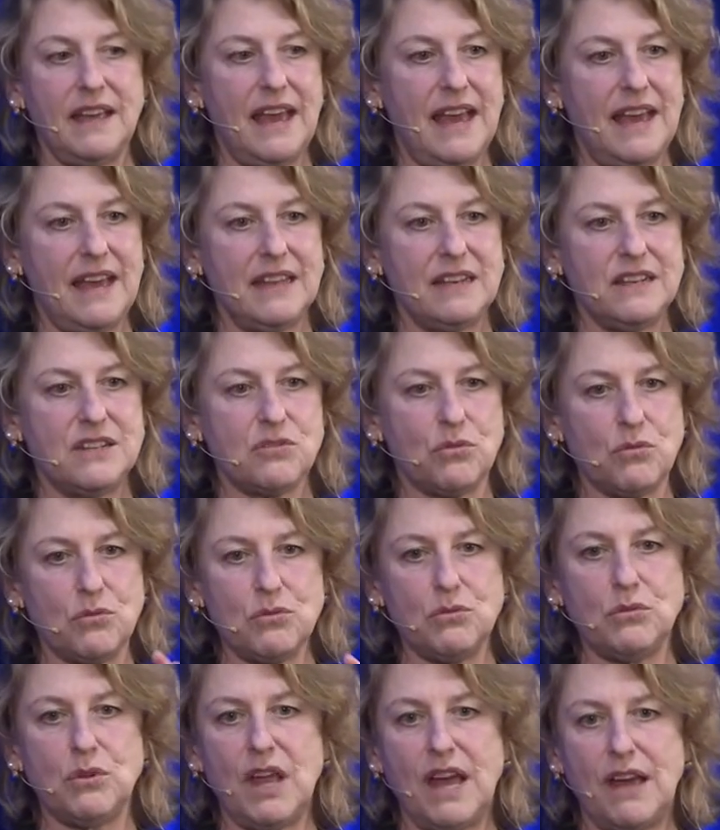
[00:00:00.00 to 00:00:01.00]
and
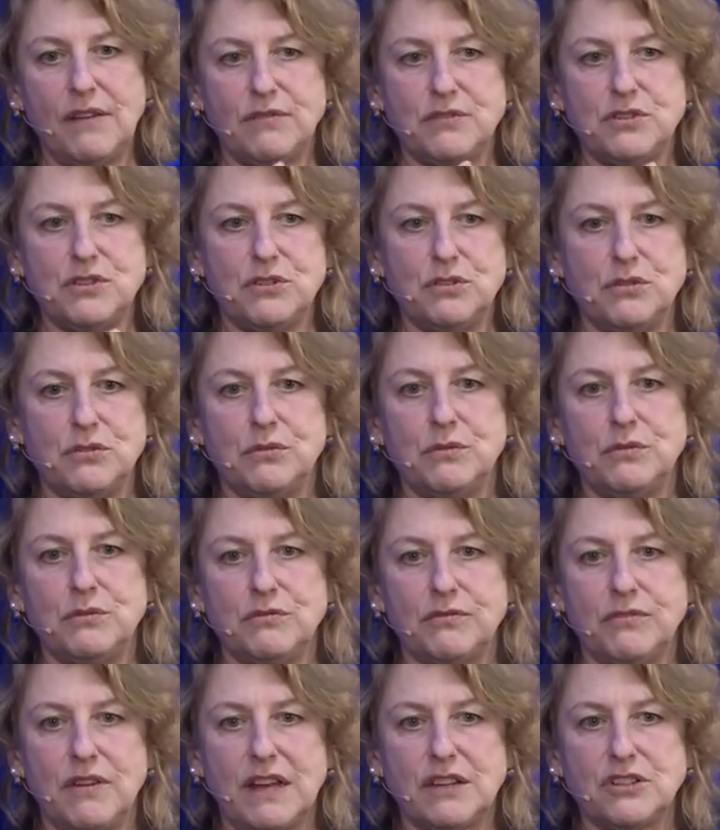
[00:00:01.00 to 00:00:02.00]
all have to
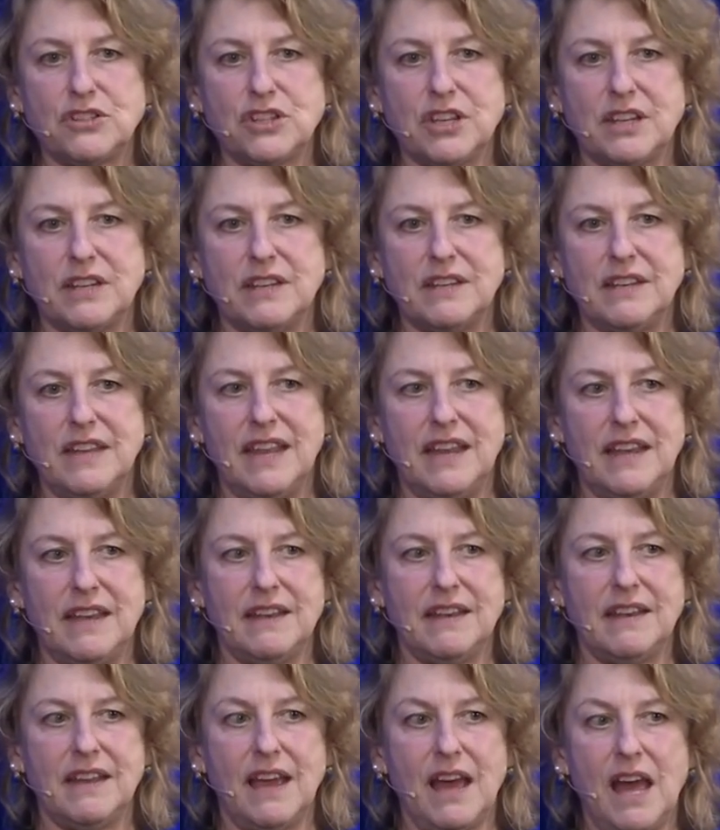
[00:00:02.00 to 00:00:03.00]
function
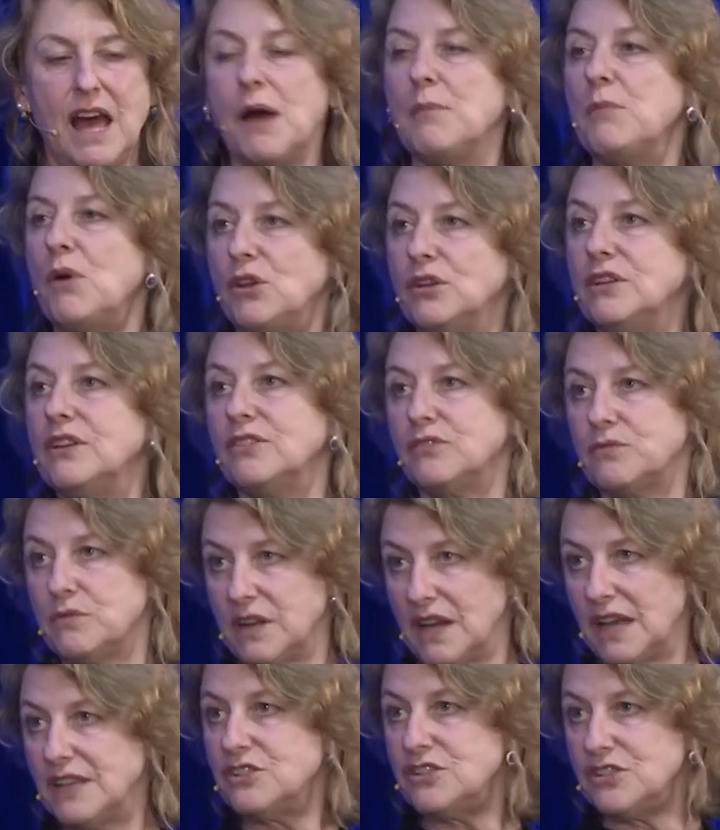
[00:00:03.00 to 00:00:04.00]
in a harmonious
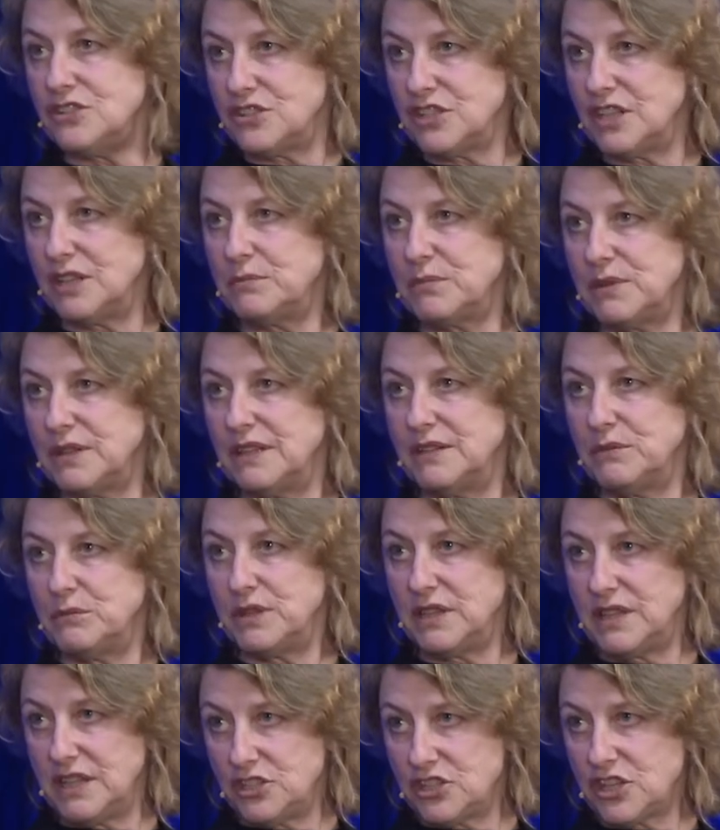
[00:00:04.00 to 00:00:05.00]
relationship
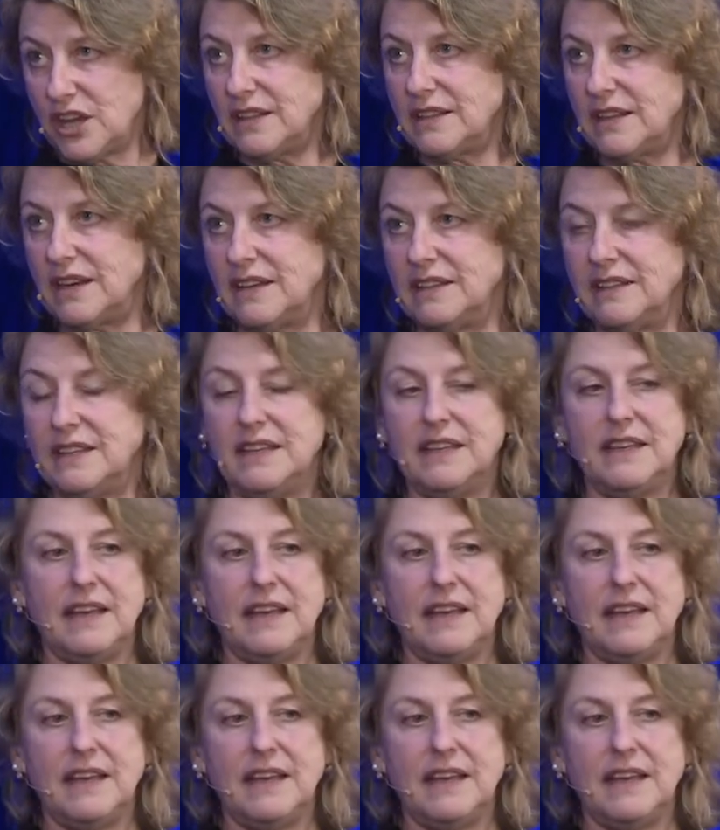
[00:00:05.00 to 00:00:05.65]
with each other.